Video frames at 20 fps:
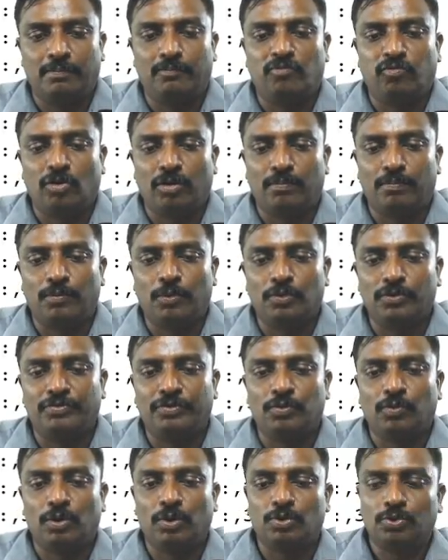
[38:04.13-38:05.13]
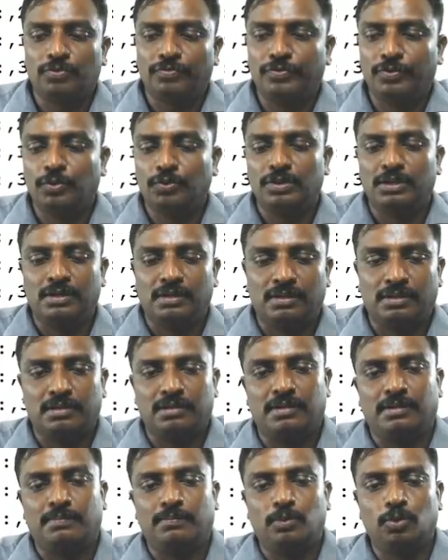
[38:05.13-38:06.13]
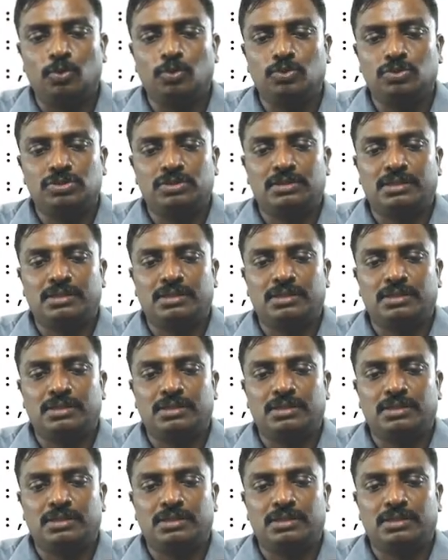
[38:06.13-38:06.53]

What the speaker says: for blue, if you want to view the blue,